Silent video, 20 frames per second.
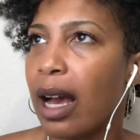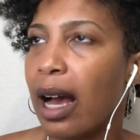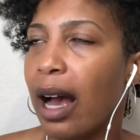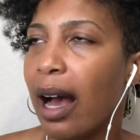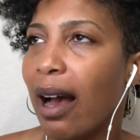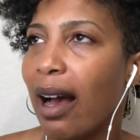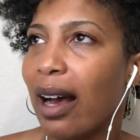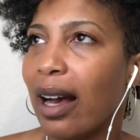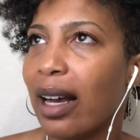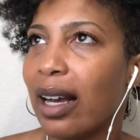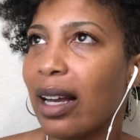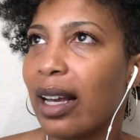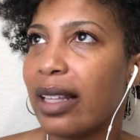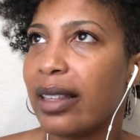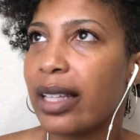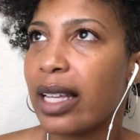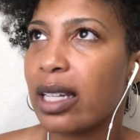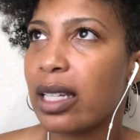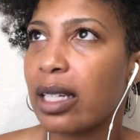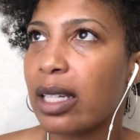
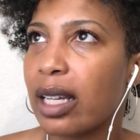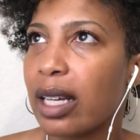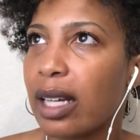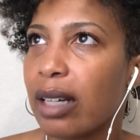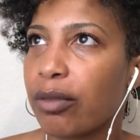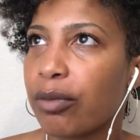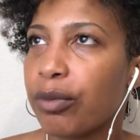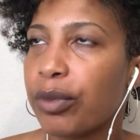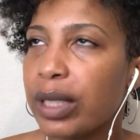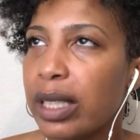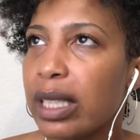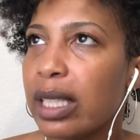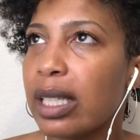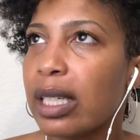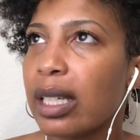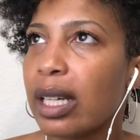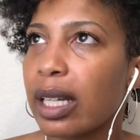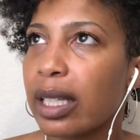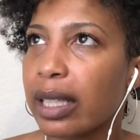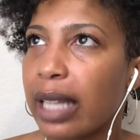And then
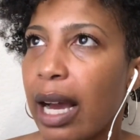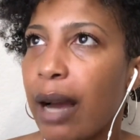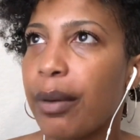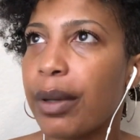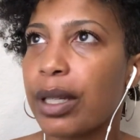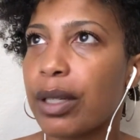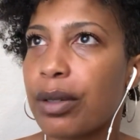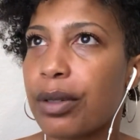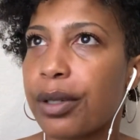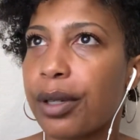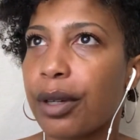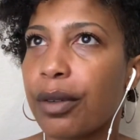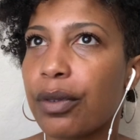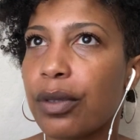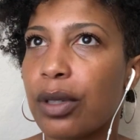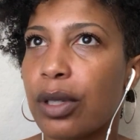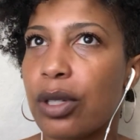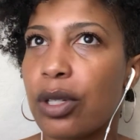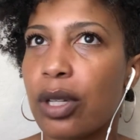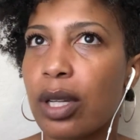really allowing yourself
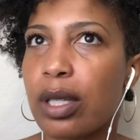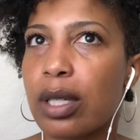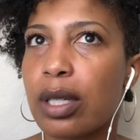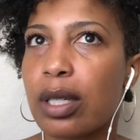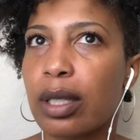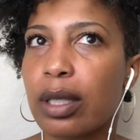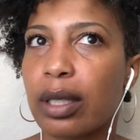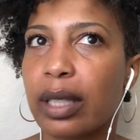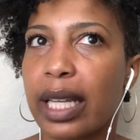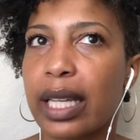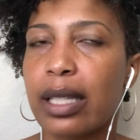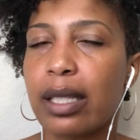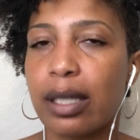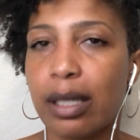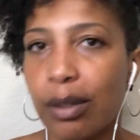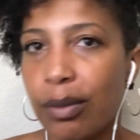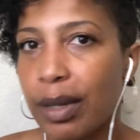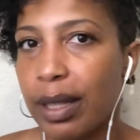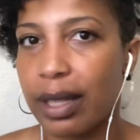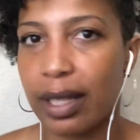to just like
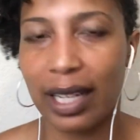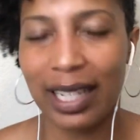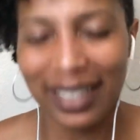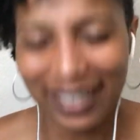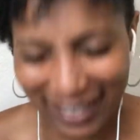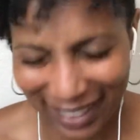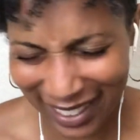sit with it.